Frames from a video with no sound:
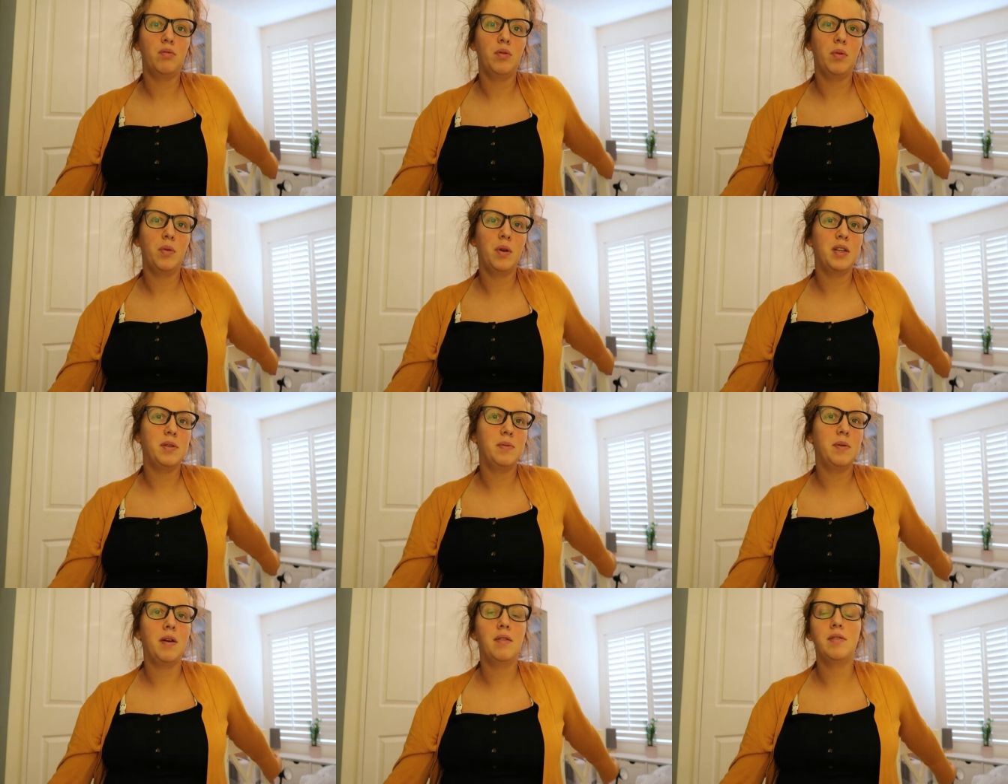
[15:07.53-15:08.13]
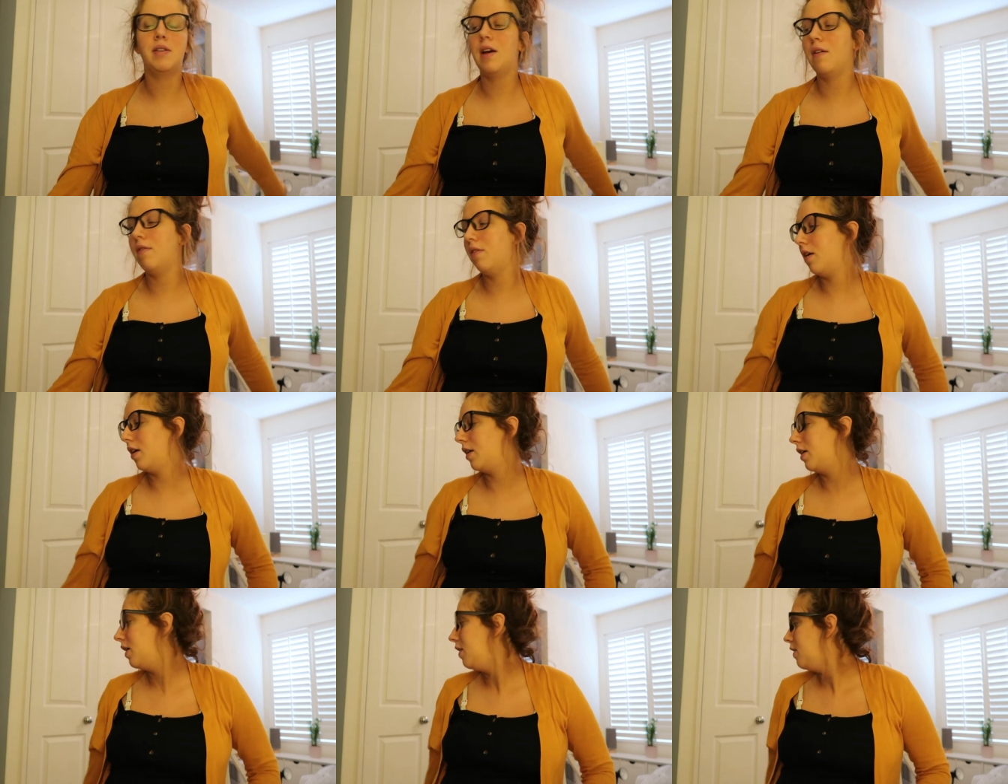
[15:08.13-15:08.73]
We wanted to be able to have
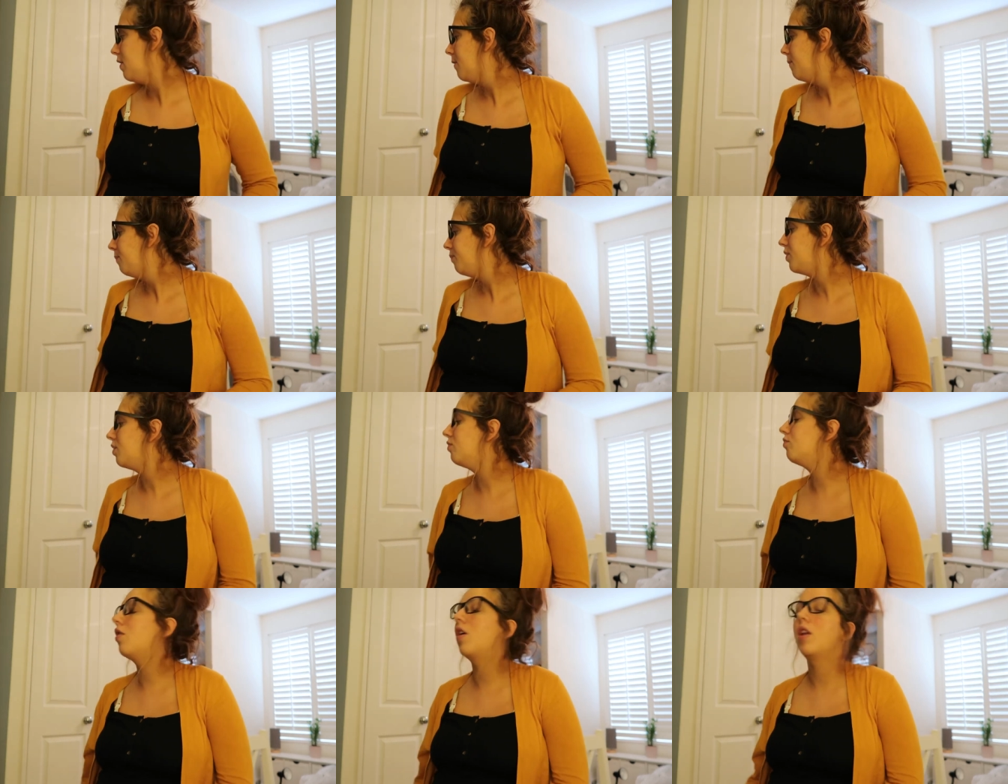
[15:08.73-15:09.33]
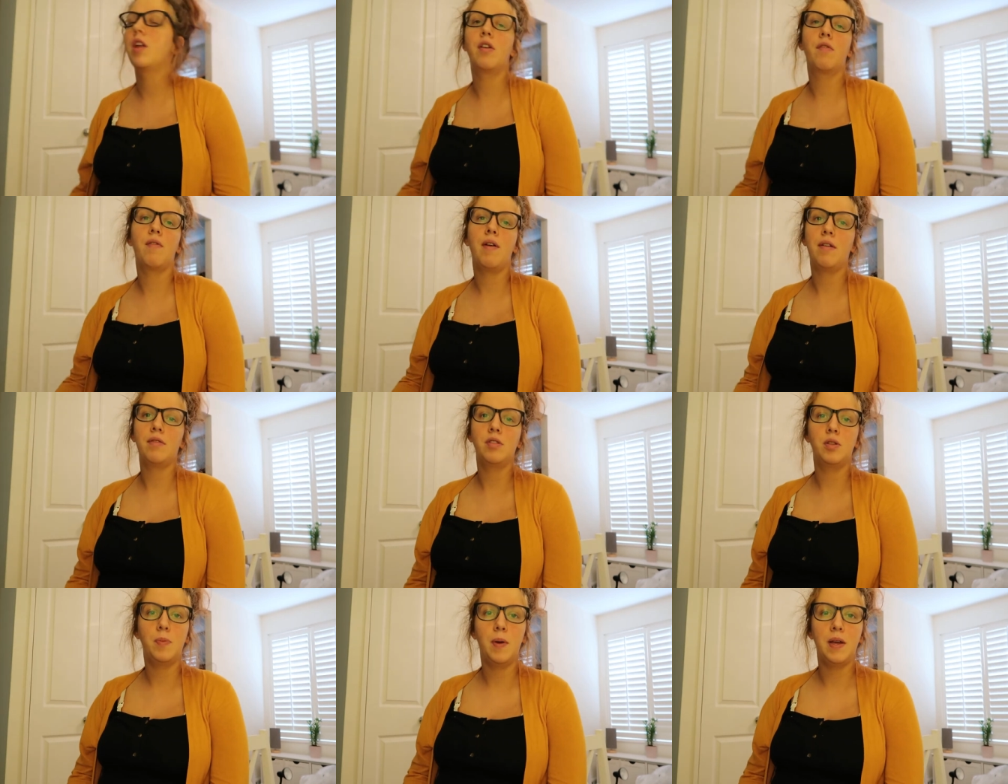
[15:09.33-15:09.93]
like running
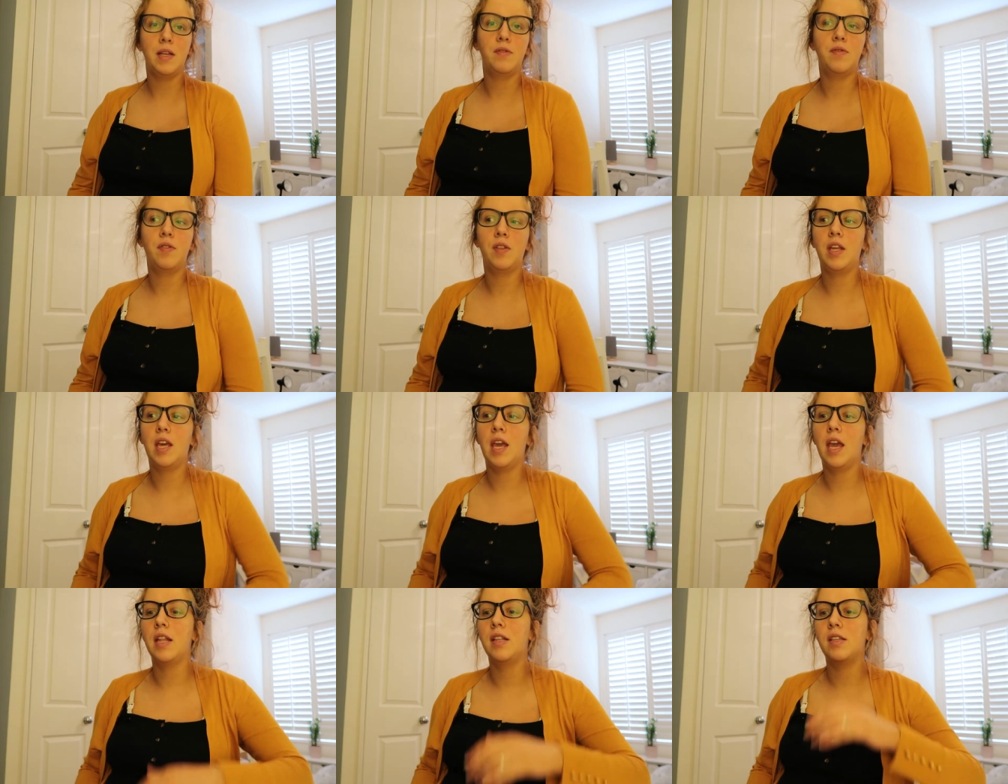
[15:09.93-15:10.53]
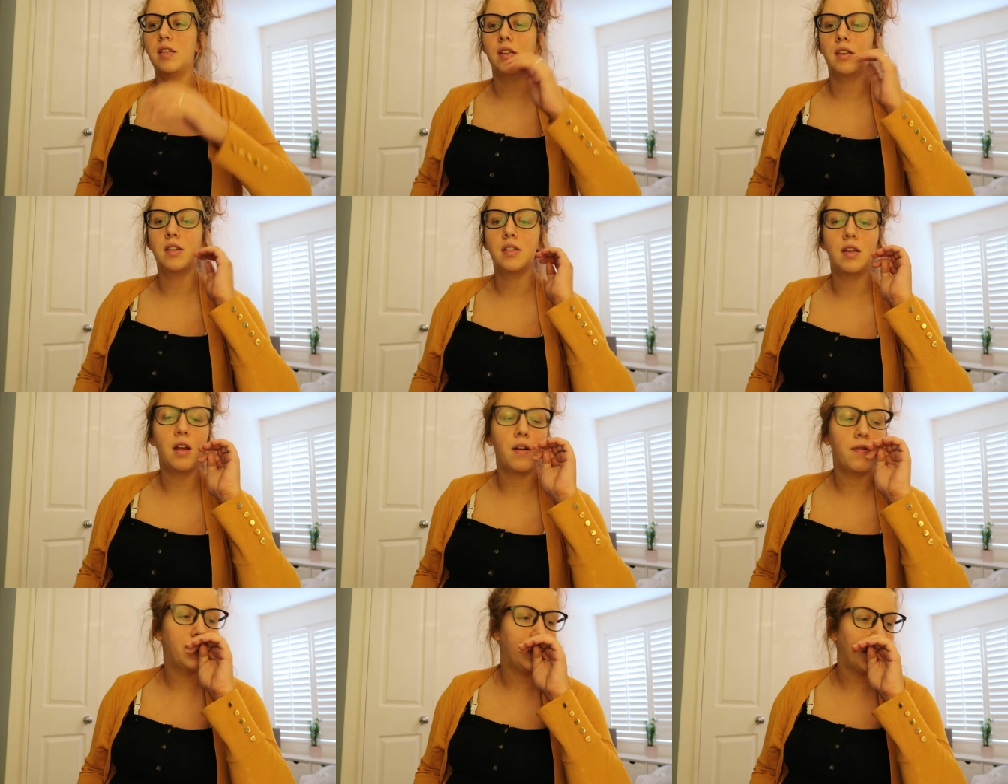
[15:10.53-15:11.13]
around space for the kids and
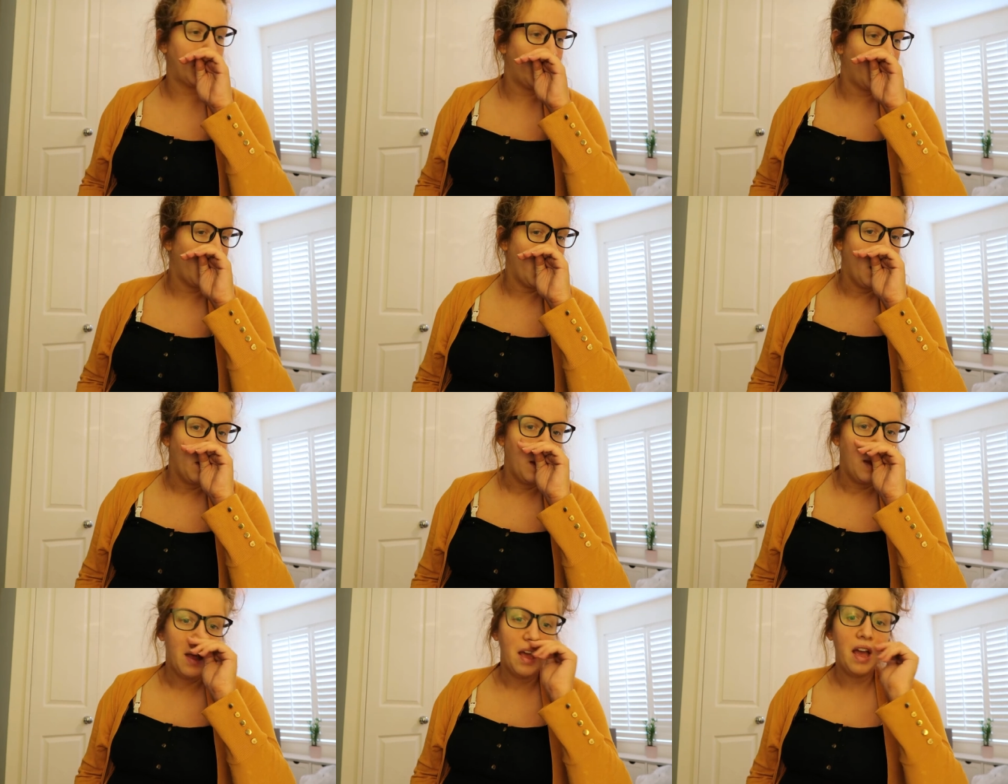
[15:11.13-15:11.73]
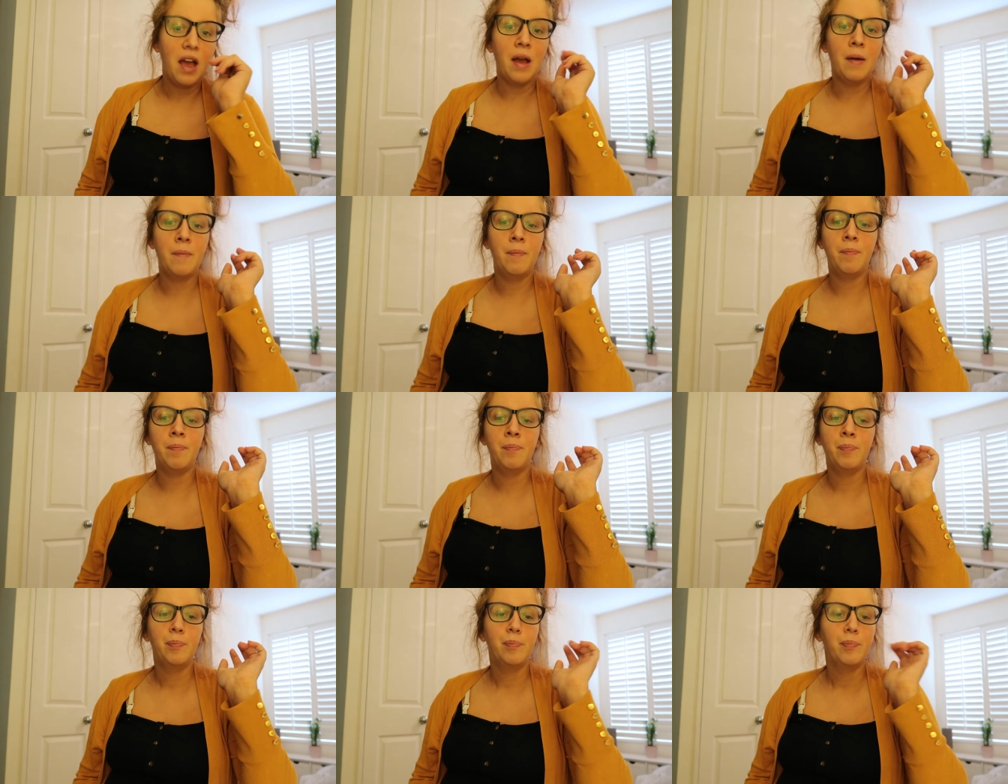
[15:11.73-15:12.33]
stuff. So
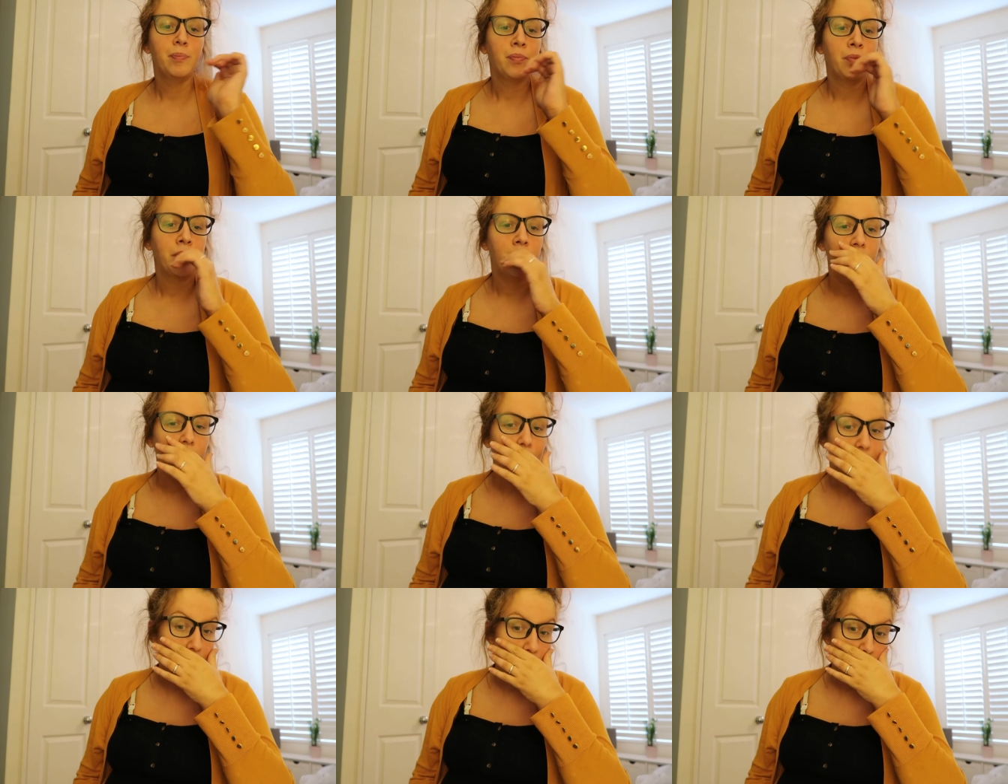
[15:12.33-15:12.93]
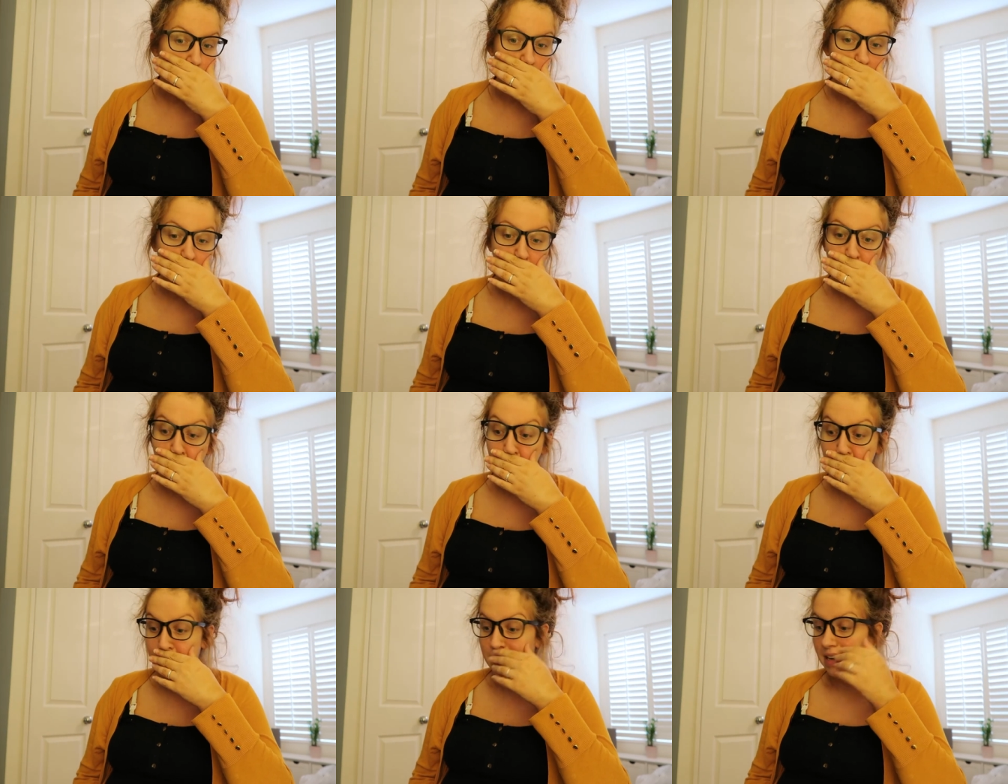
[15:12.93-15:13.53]
um, yeah, we've got a
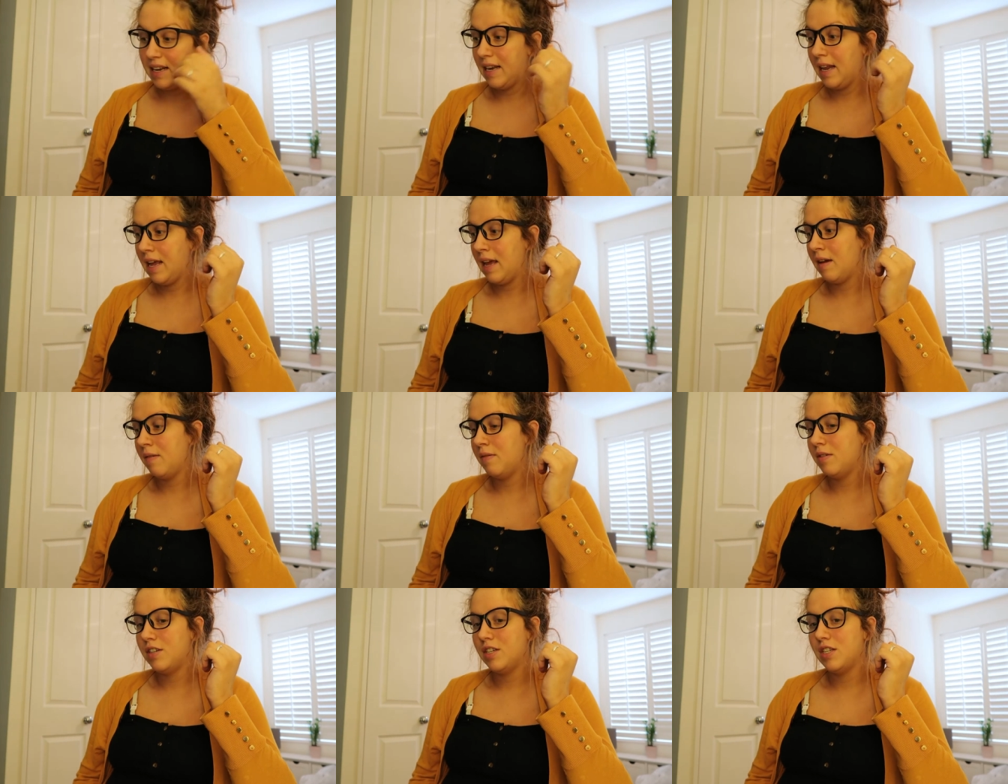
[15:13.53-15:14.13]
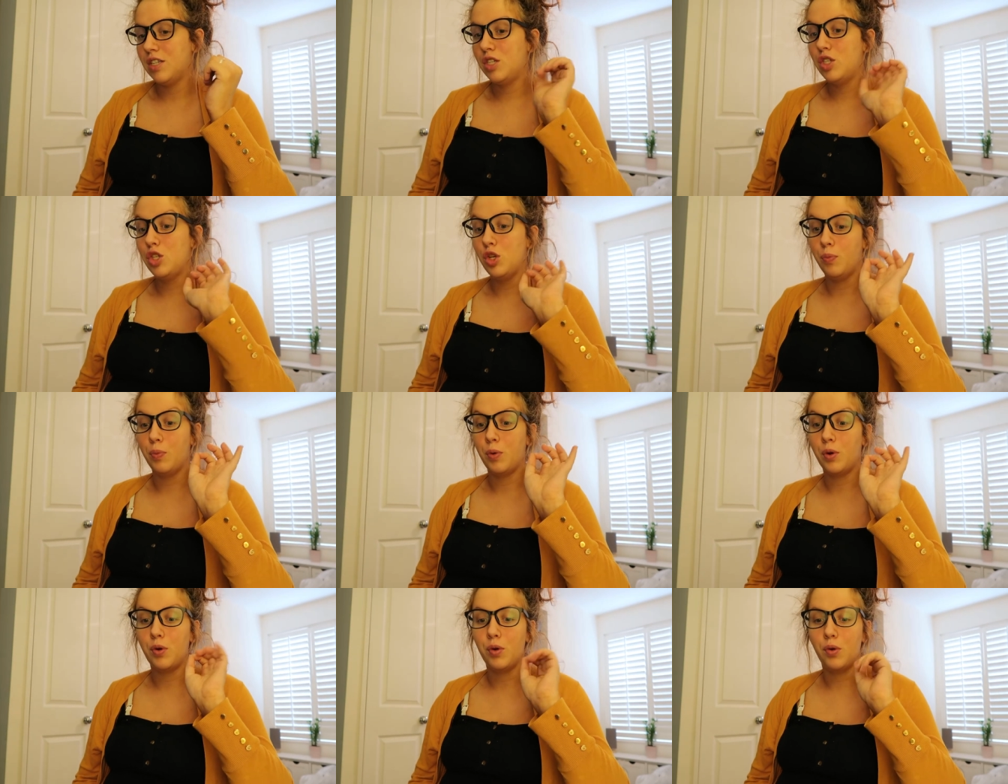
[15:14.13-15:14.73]
table in here, which is
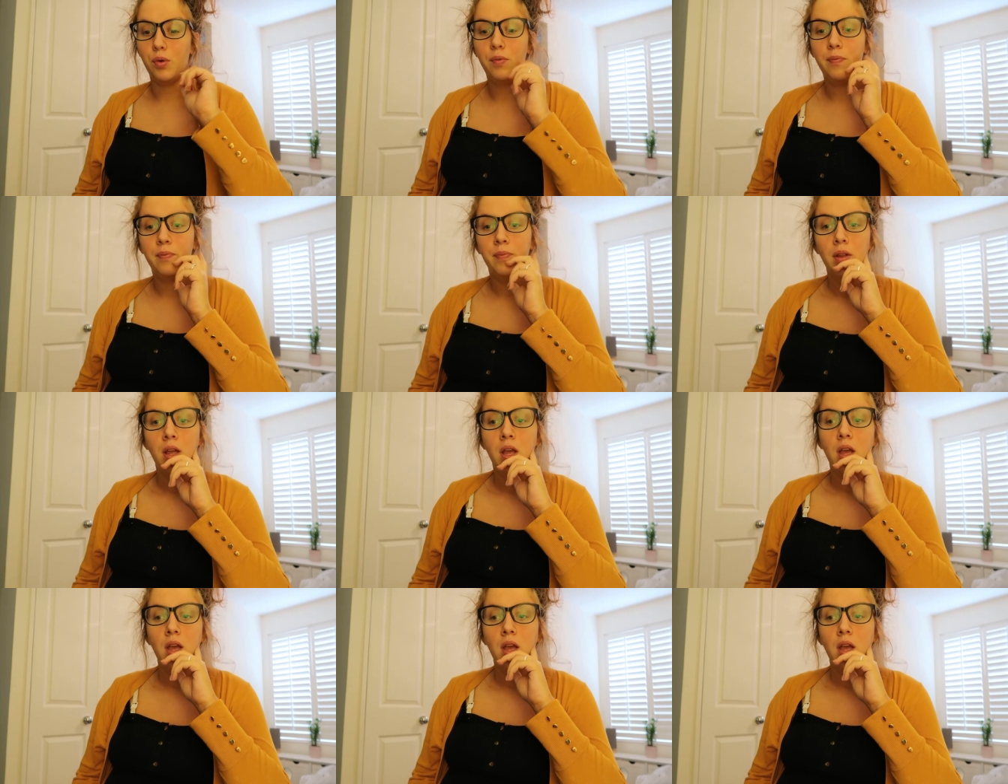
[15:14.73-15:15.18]
super cool.